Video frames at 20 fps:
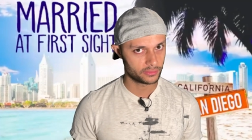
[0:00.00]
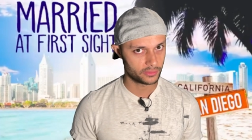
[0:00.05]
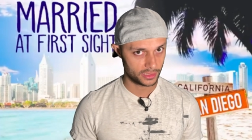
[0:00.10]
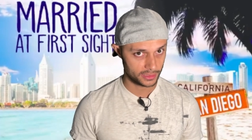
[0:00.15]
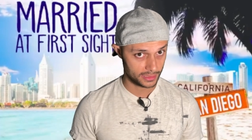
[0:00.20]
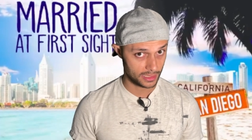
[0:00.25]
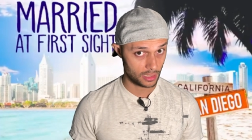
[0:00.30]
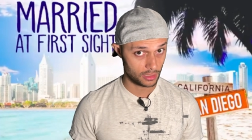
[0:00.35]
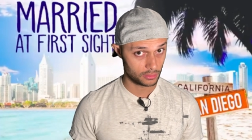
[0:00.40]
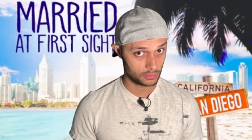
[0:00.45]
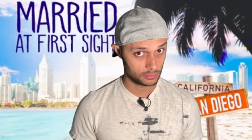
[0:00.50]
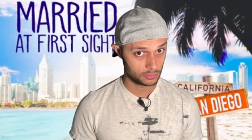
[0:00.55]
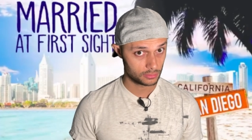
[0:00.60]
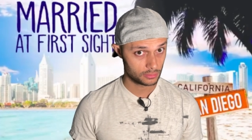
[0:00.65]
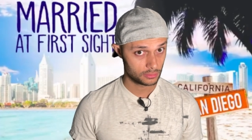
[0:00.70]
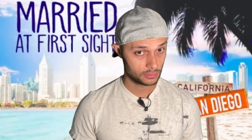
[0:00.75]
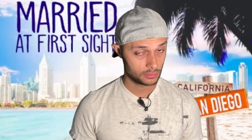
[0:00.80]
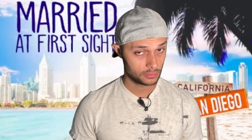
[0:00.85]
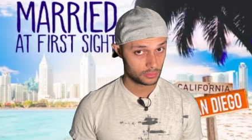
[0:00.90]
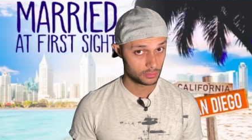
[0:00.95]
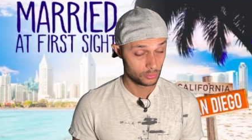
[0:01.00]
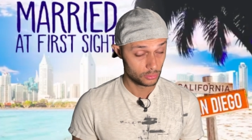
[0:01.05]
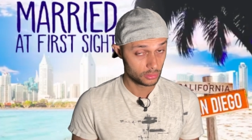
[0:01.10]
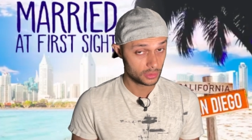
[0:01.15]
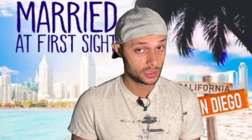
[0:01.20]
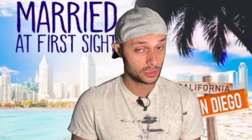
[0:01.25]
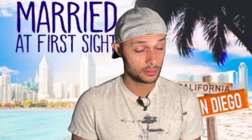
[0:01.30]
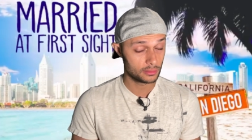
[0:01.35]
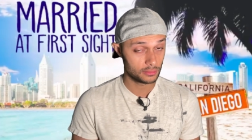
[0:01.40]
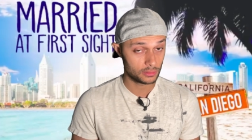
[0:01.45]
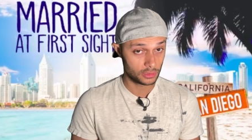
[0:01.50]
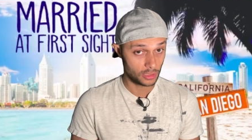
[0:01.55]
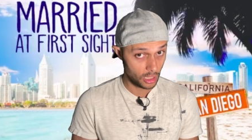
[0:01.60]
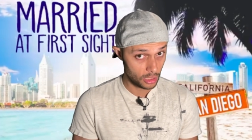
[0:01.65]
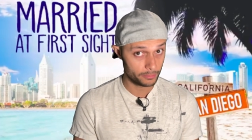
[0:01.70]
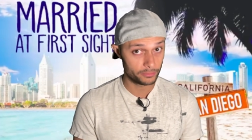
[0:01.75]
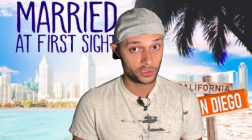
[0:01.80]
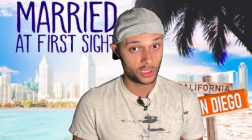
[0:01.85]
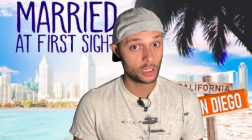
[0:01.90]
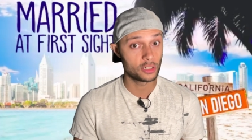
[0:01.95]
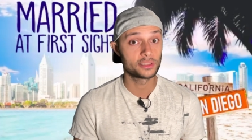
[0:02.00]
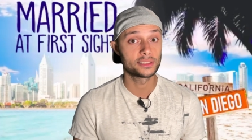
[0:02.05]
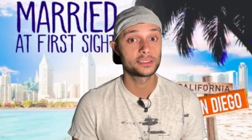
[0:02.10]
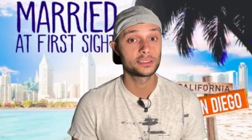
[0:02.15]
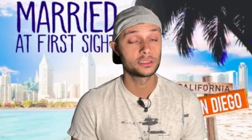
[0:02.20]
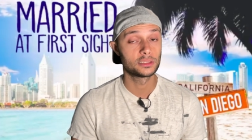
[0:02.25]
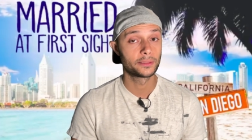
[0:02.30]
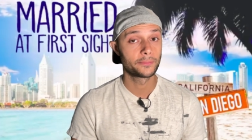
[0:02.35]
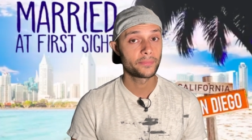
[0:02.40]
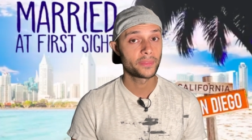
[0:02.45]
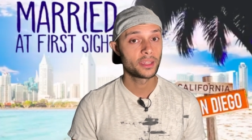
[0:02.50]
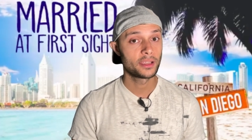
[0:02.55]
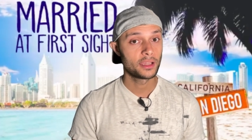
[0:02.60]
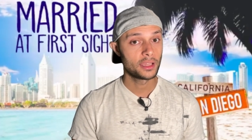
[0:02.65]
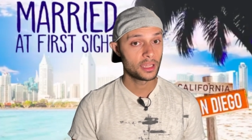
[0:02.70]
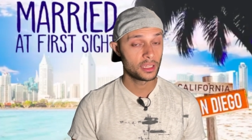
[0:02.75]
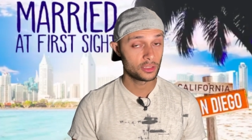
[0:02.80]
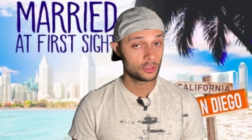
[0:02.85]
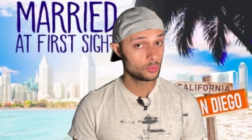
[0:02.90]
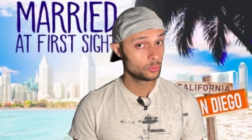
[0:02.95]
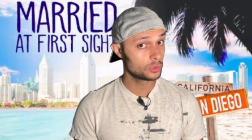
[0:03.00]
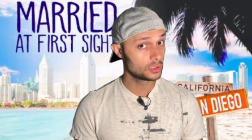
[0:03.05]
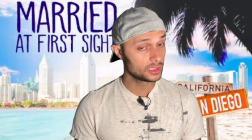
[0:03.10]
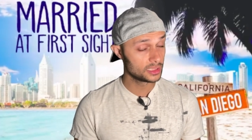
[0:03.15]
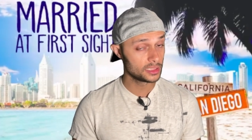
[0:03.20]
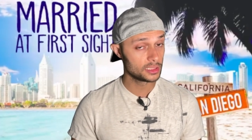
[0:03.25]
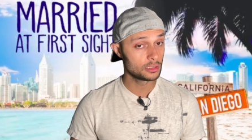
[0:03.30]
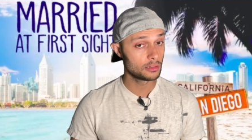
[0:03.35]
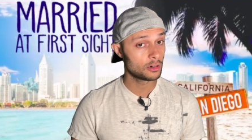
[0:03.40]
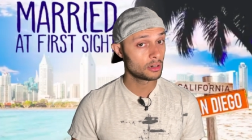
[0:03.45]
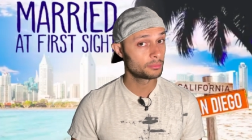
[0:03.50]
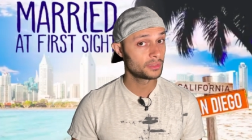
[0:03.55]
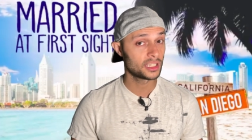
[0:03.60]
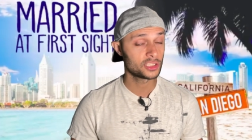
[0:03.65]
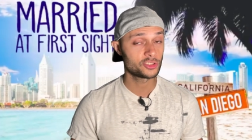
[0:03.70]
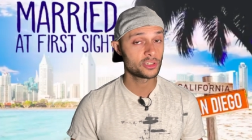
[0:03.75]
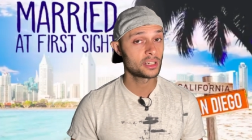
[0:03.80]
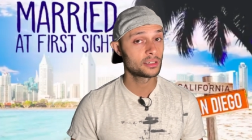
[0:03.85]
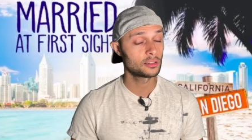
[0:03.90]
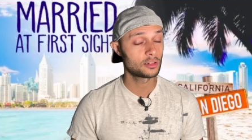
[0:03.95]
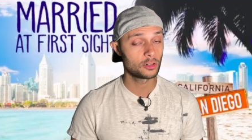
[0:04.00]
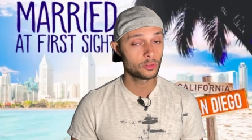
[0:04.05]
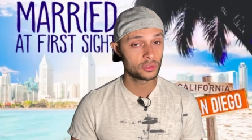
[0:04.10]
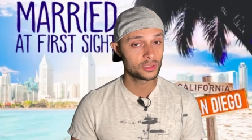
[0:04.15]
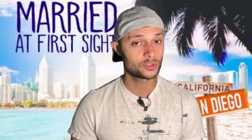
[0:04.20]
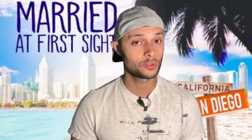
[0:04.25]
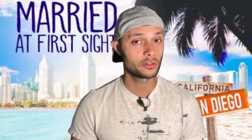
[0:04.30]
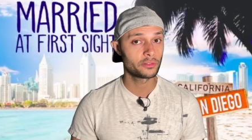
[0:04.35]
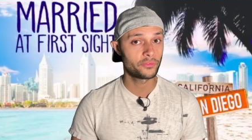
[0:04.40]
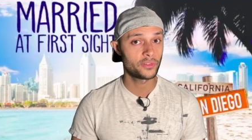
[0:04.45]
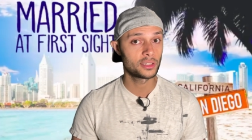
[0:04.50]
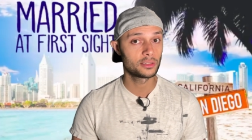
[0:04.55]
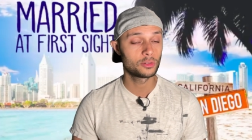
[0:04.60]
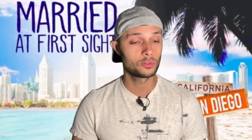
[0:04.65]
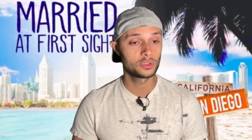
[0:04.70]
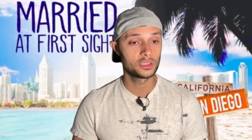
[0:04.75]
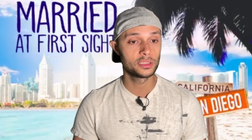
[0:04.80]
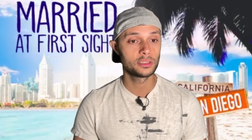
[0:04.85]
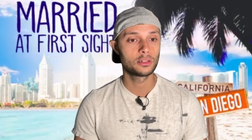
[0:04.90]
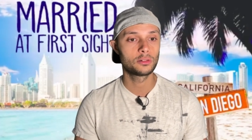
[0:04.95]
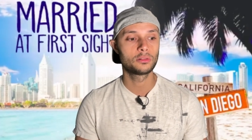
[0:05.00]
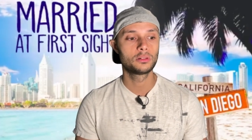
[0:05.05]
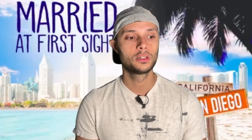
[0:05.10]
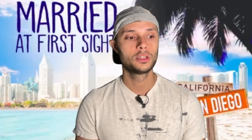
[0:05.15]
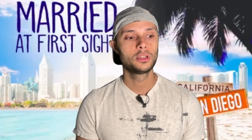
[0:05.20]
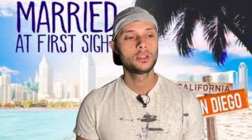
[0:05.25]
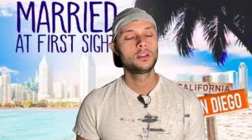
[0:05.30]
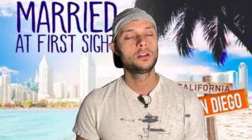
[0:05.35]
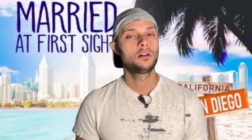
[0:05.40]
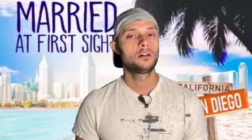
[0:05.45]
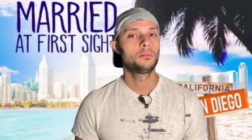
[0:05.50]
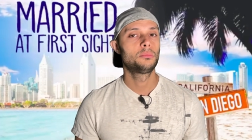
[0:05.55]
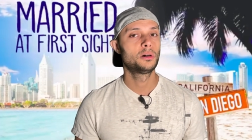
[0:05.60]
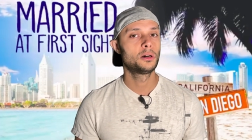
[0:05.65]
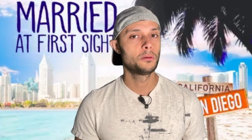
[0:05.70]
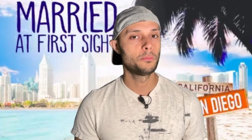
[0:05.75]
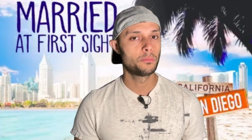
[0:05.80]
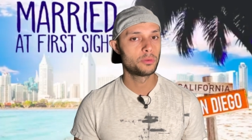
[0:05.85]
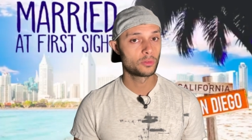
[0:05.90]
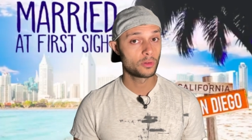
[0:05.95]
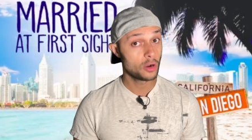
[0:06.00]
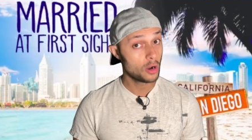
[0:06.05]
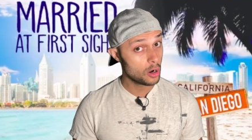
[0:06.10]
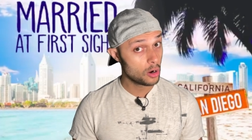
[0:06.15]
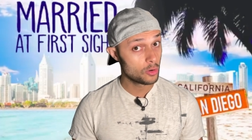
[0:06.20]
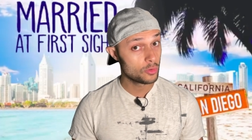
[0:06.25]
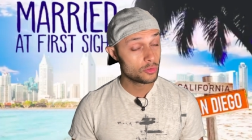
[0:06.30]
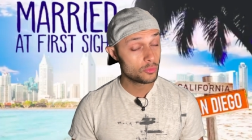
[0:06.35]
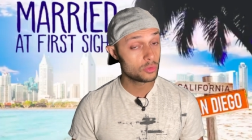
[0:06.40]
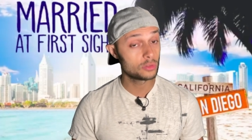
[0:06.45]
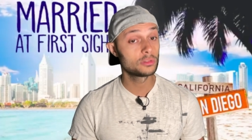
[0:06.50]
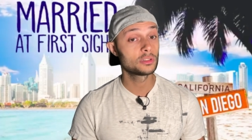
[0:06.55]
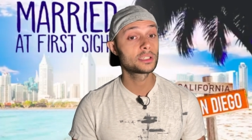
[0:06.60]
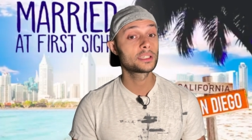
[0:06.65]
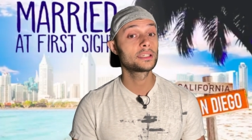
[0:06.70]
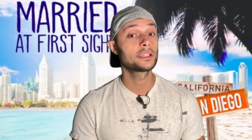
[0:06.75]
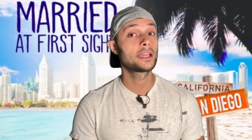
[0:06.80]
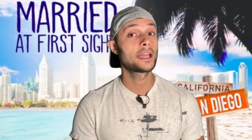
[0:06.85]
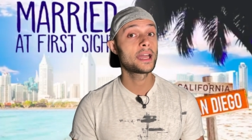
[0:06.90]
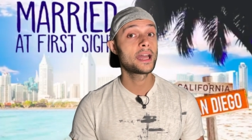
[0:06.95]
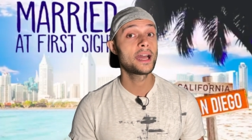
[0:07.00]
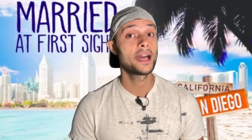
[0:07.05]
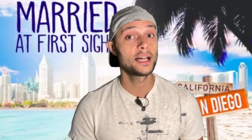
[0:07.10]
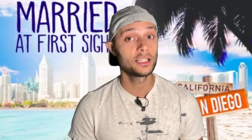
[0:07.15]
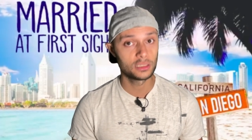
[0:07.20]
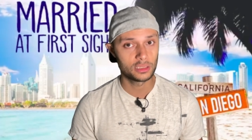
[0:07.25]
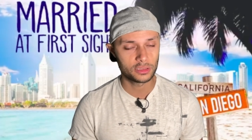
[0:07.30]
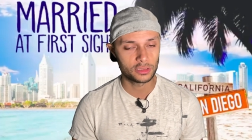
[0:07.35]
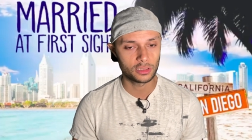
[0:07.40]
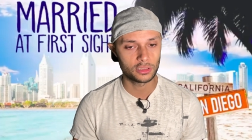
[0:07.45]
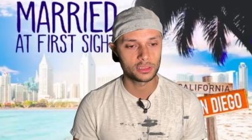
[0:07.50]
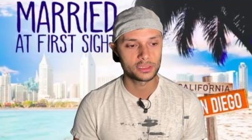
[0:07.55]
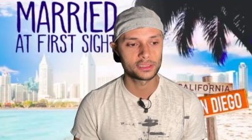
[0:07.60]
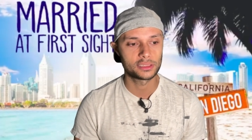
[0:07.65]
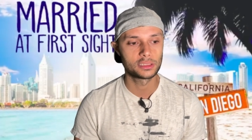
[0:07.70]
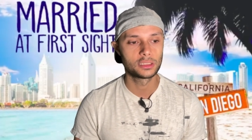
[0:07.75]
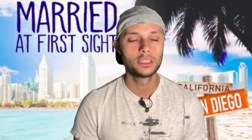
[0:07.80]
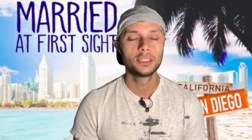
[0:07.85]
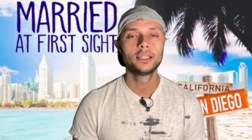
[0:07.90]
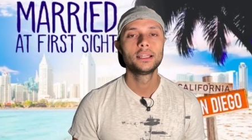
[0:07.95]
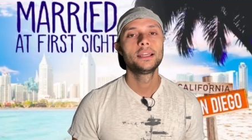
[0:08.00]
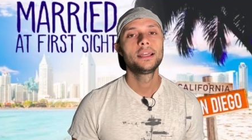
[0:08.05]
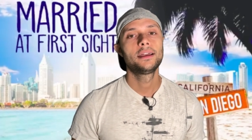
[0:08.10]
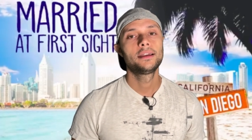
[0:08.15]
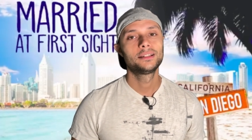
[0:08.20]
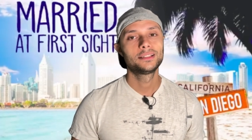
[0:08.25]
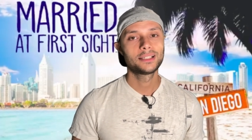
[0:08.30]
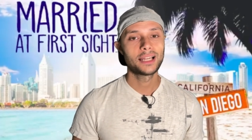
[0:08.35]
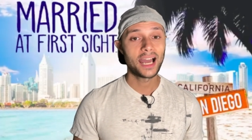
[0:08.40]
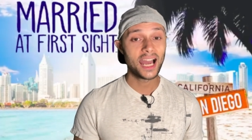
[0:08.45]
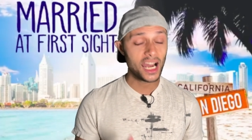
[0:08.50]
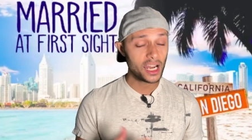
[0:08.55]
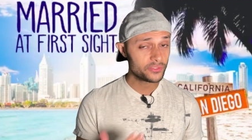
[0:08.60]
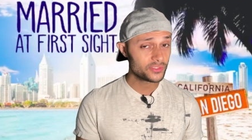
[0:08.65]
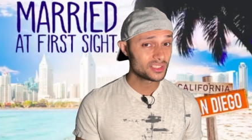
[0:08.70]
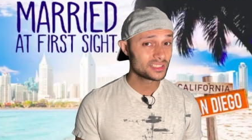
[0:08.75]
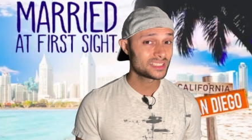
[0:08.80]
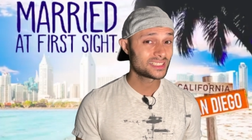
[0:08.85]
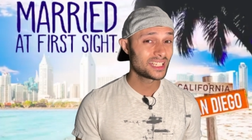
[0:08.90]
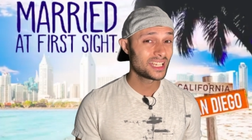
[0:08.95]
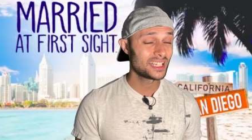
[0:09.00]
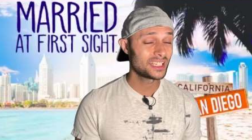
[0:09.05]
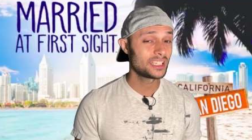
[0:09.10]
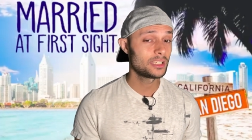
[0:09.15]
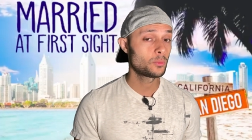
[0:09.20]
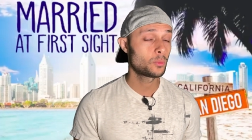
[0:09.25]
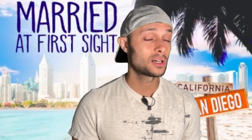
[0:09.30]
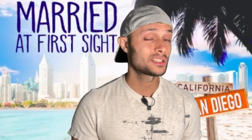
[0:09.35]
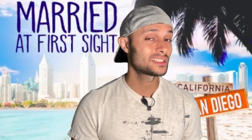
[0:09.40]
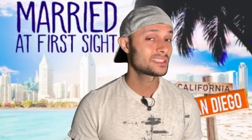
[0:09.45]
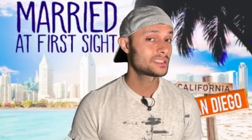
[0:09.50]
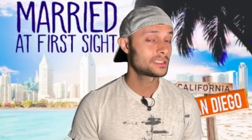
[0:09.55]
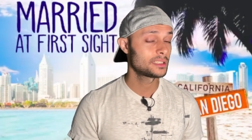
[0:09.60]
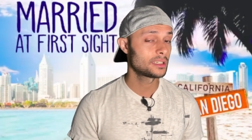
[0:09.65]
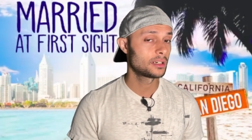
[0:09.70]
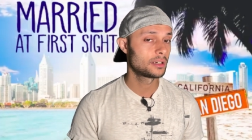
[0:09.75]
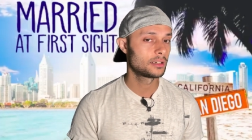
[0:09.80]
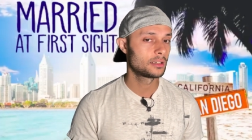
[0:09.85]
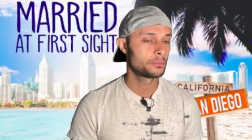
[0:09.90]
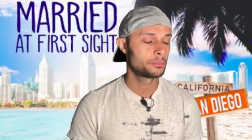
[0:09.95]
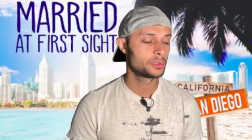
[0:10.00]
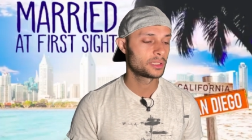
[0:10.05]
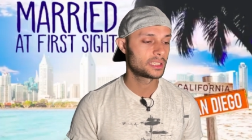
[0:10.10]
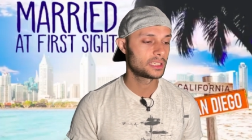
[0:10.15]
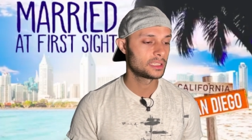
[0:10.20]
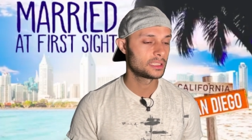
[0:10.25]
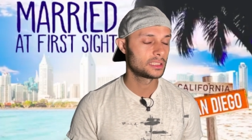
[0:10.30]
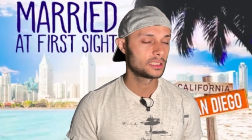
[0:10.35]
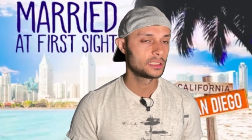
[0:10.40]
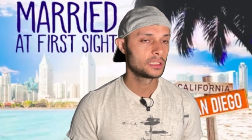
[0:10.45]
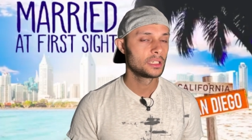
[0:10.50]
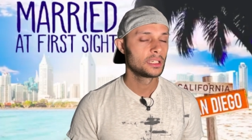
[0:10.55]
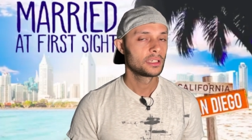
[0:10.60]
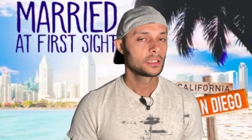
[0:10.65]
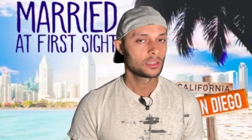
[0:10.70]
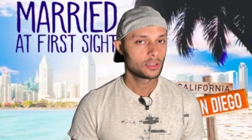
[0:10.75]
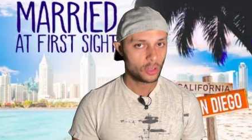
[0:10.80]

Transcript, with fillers: right now. You looking dumb thirsty. And you a Leo. I'm not trying to go into a fellow Leo. But bro, you were looking hella thirsty. After saying he wants to see her in a bikini, he